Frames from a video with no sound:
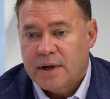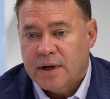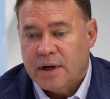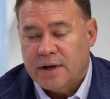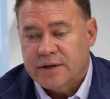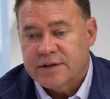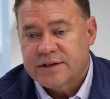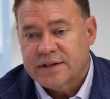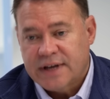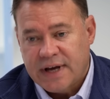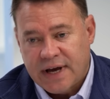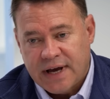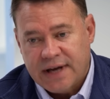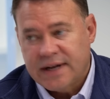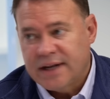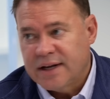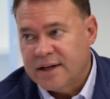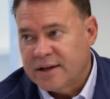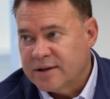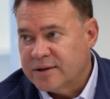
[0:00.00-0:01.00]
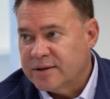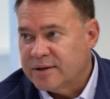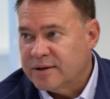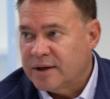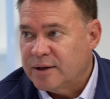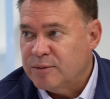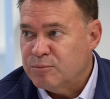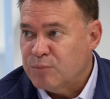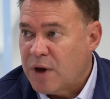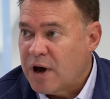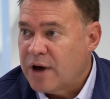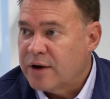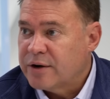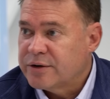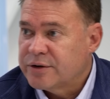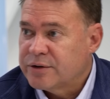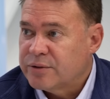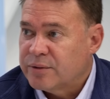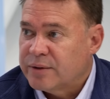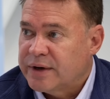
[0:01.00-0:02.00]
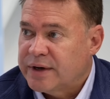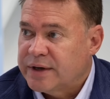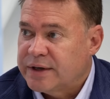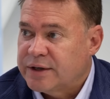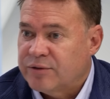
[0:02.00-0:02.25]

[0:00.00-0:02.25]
uh, scanning and monitoring